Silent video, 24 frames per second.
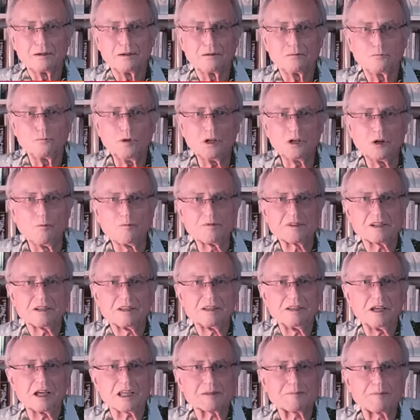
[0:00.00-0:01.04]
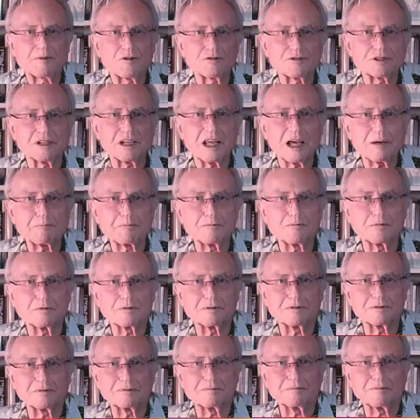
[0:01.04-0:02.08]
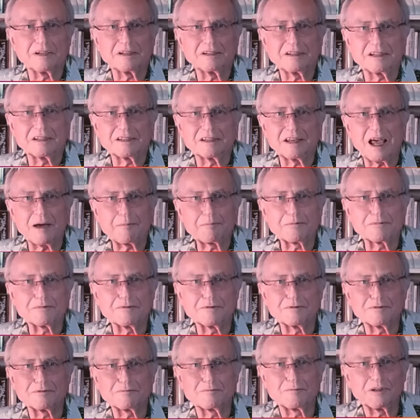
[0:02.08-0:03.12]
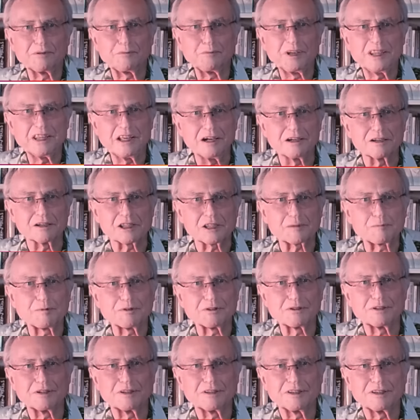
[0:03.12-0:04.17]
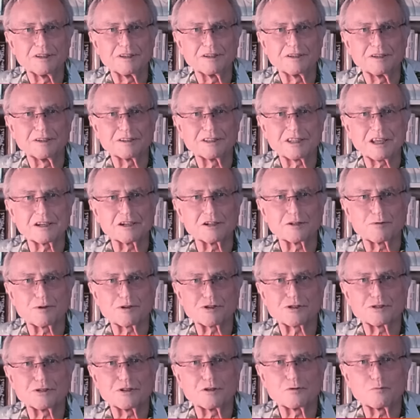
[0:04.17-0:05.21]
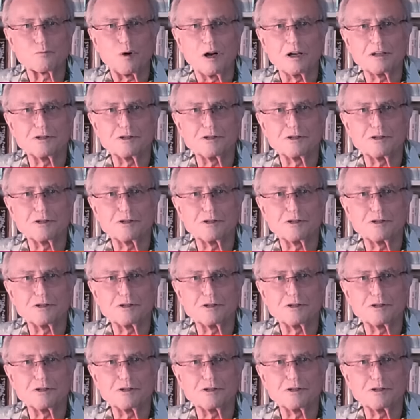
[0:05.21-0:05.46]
Well, obviously, yes, because it happened with us. But the second question is, why